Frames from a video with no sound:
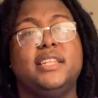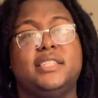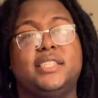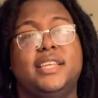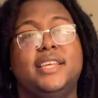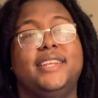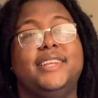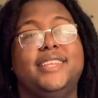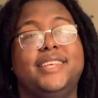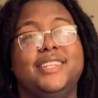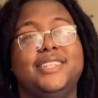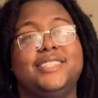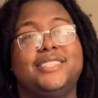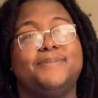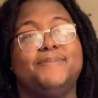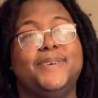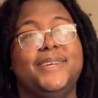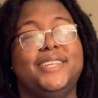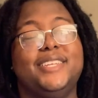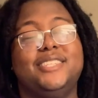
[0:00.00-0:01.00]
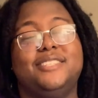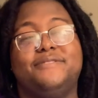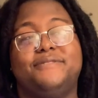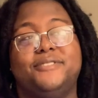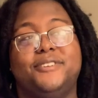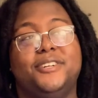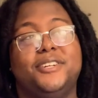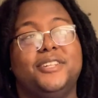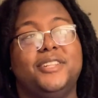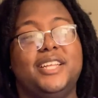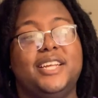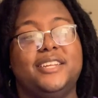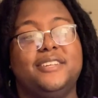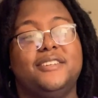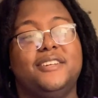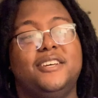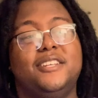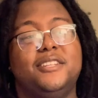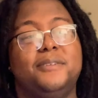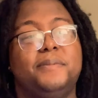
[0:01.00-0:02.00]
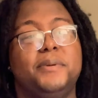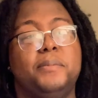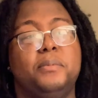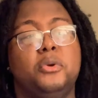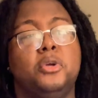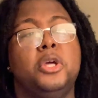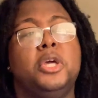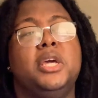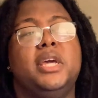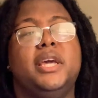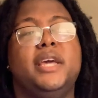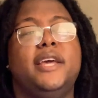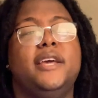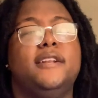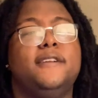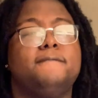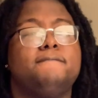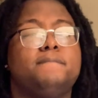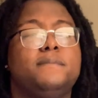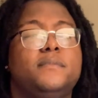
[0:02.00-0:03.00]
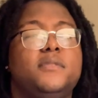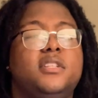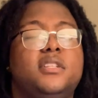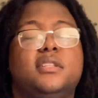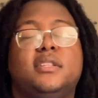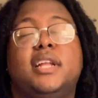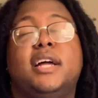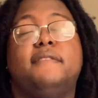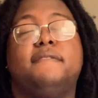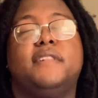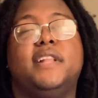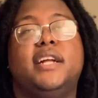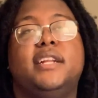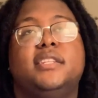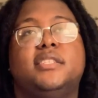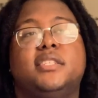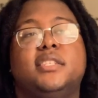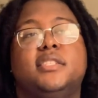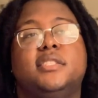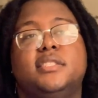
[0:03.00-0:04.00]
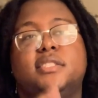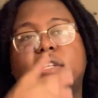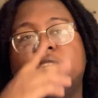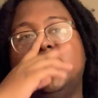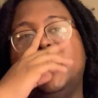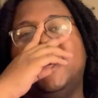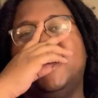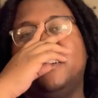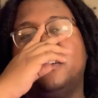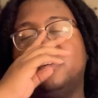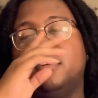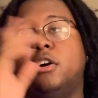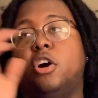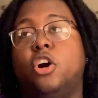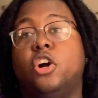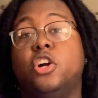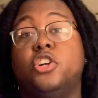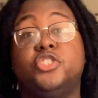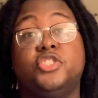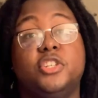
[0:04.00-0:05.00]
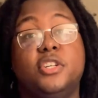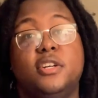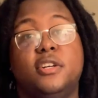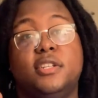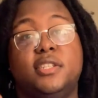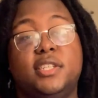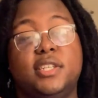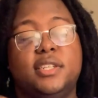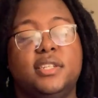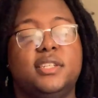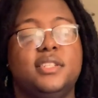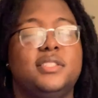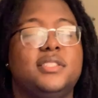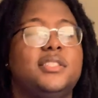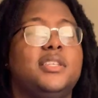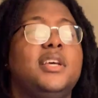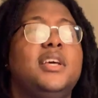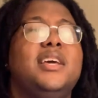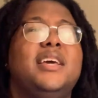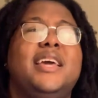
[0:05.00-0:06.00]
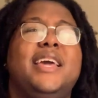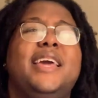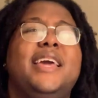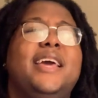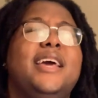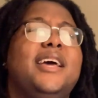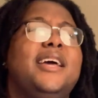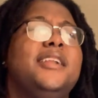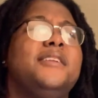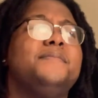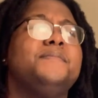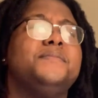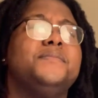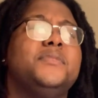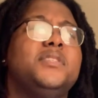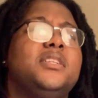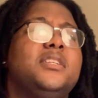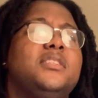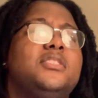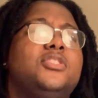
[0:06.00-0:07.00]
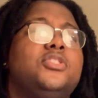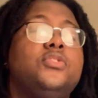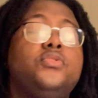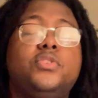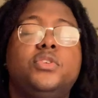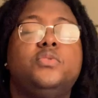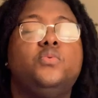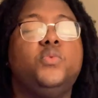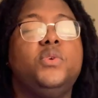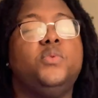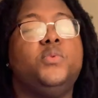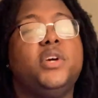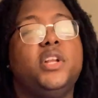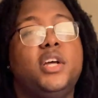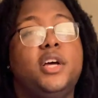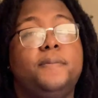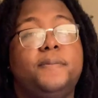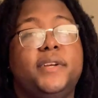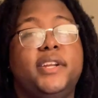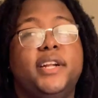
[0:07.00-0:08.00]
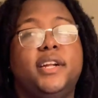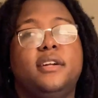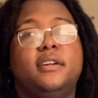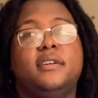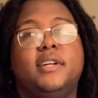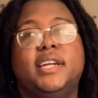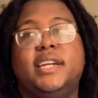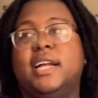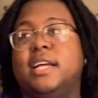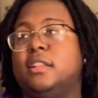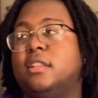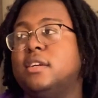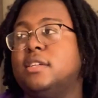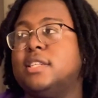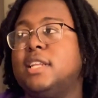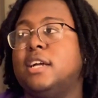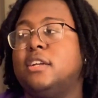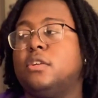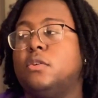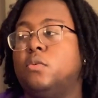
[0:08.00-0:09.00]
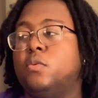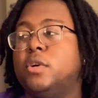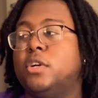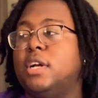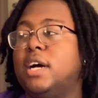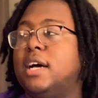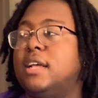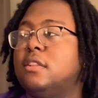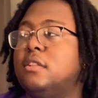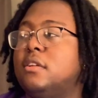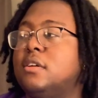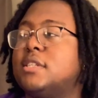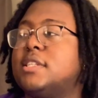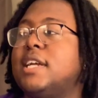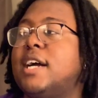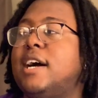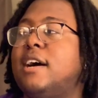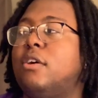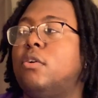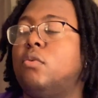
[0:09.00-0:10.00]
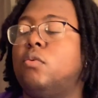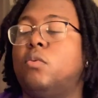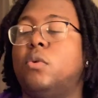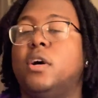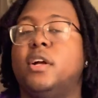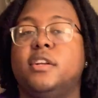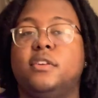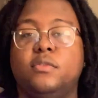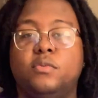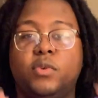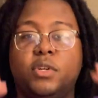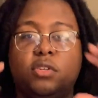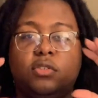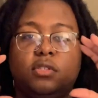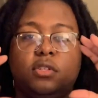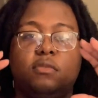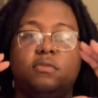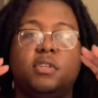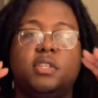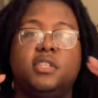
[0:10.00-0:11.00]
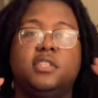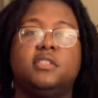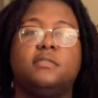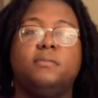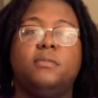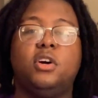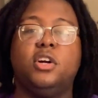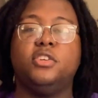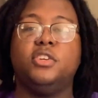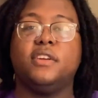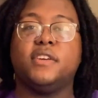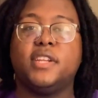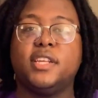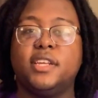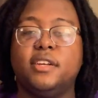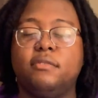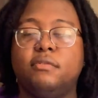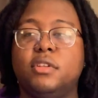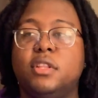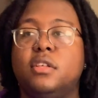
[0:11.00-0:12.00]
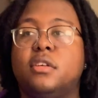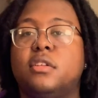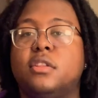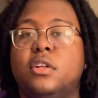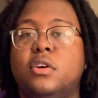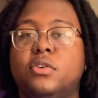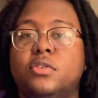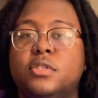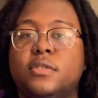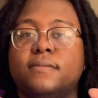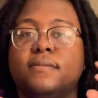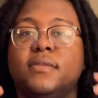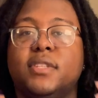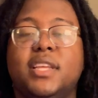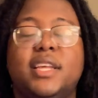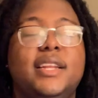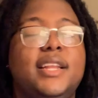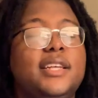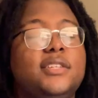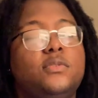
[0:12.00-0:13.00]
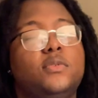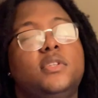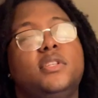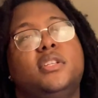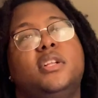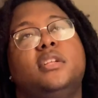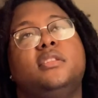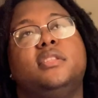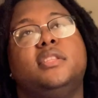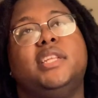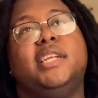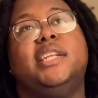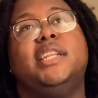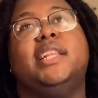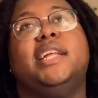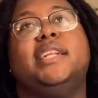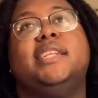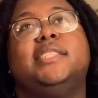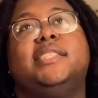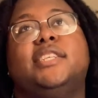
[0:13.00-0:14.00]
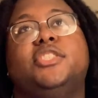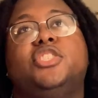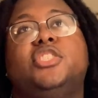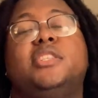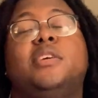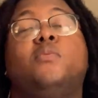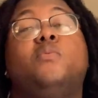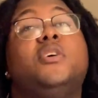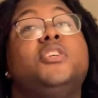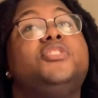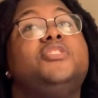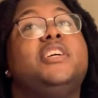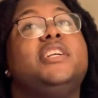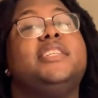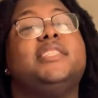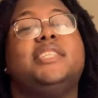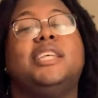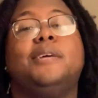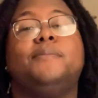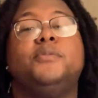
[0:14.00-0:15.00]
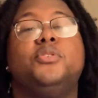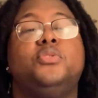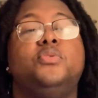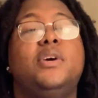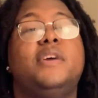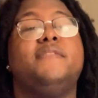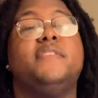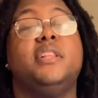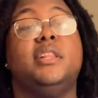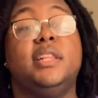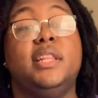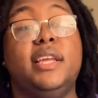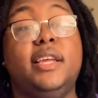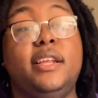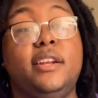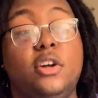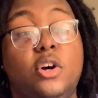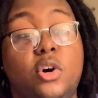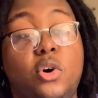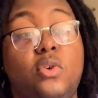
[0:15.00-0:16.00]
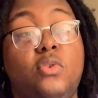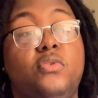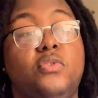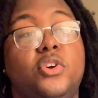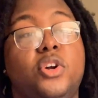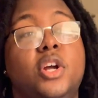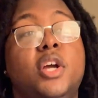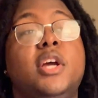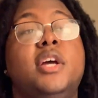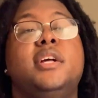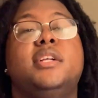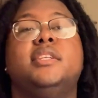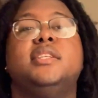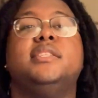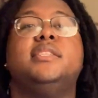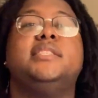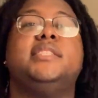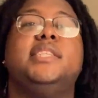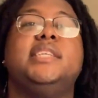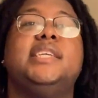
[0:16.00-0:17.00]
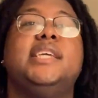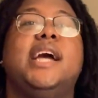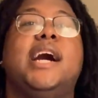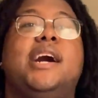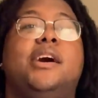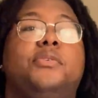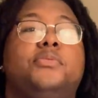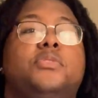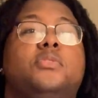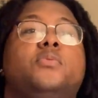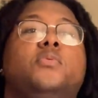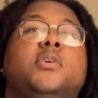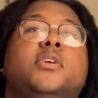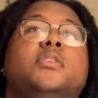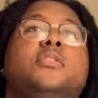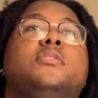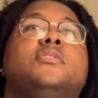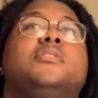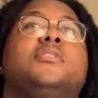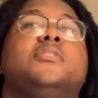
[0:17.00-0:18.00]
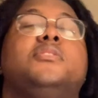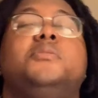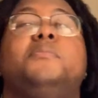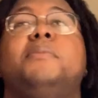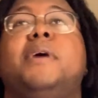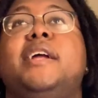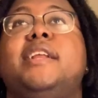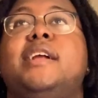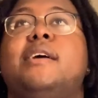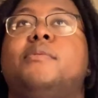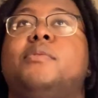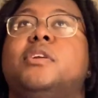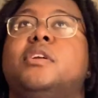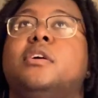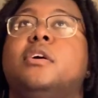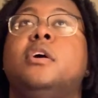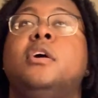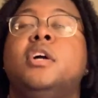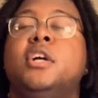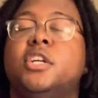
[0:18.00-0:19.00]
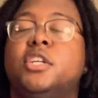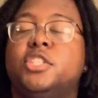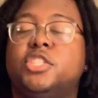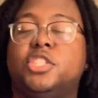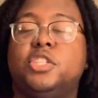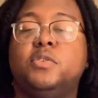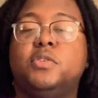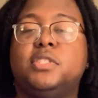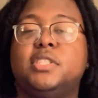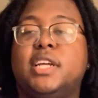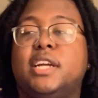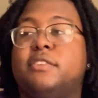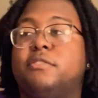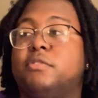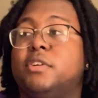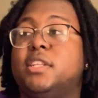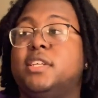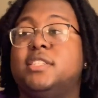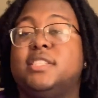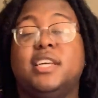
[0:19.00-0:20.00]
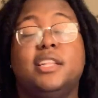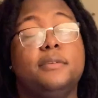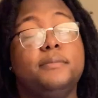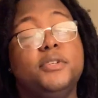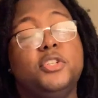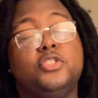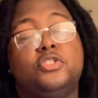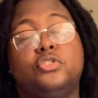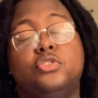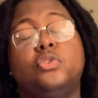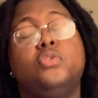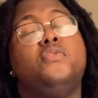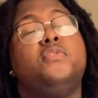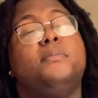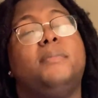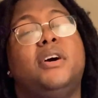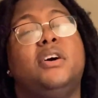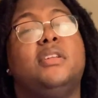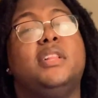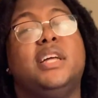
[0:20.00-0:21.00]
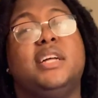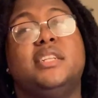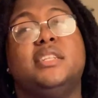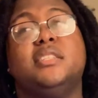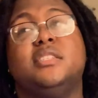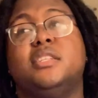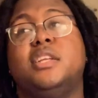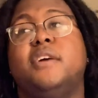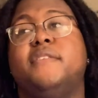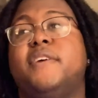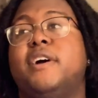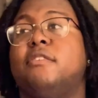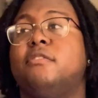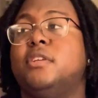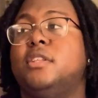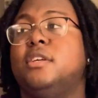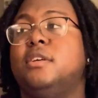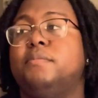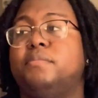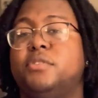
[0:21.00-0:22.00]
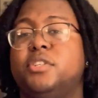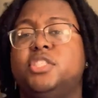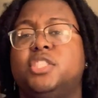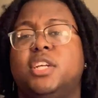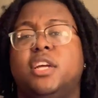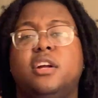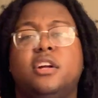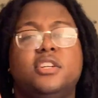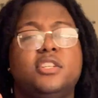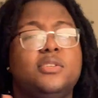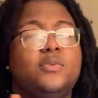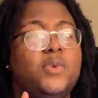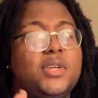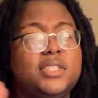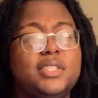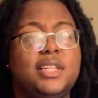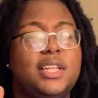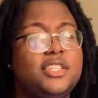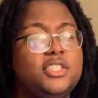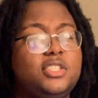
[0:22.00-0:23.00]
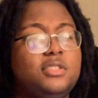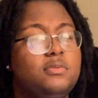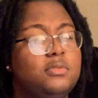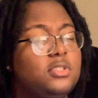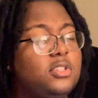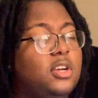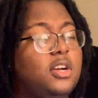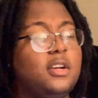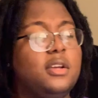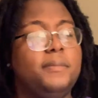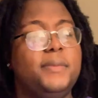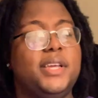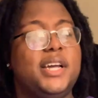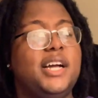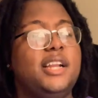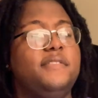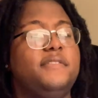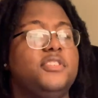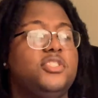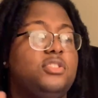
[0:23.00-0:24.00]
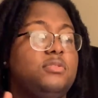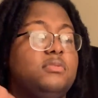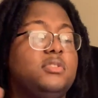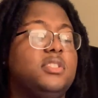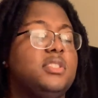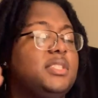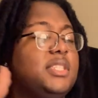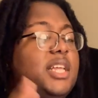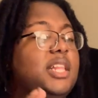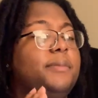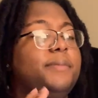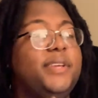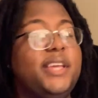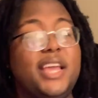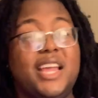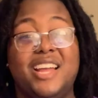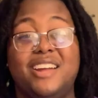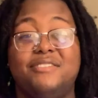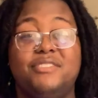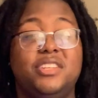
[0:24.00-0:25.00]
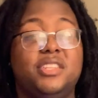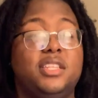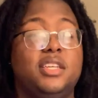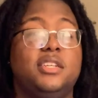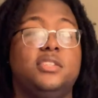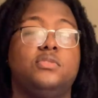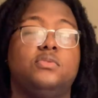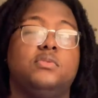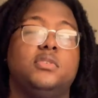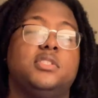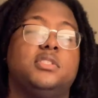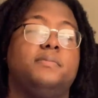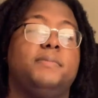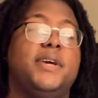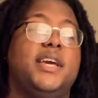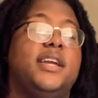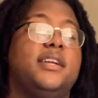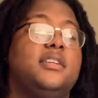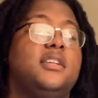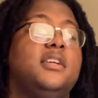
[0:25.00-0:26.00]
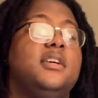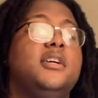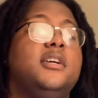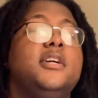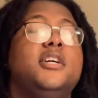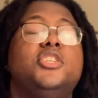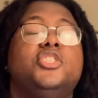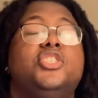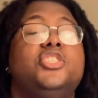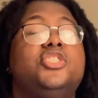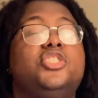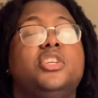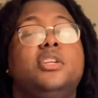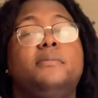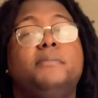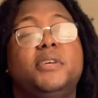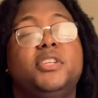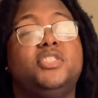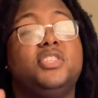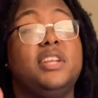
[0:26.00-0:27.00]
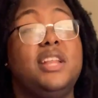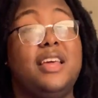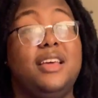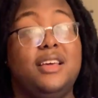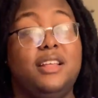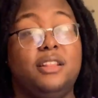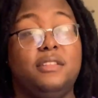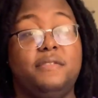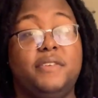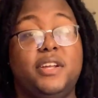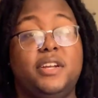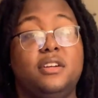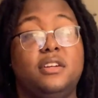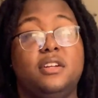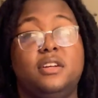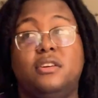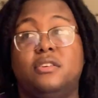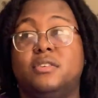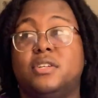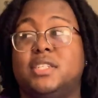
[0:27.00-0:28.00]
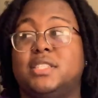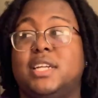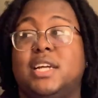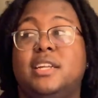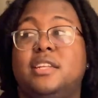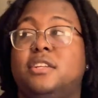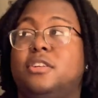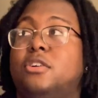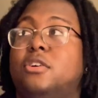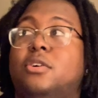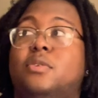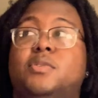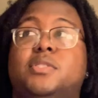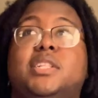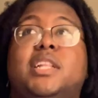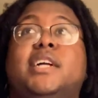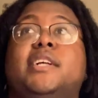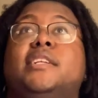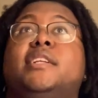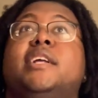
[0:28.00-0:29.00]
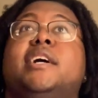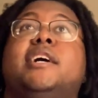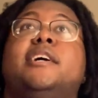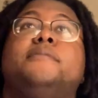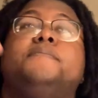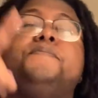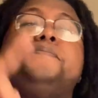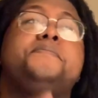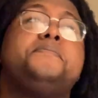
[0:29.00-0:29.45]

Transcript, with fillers: attendants, but it's for like other people. And not flight attendants, they're like arch attendants. And soon as we went up there and I looked out the window, I looked out one, the windows are really small, you have to get really close. And that's one another thing the lady said. She said, once you're at the top, you do have to lean over to see out the window. So you might not want to go she was like really telling me the truth about a lot of the stuff. I really appreciate her. It wasn't like she was talking me out of it. She was just telling me everything to expect. She should have mentioned that elevator though, because I didn't know it was like that.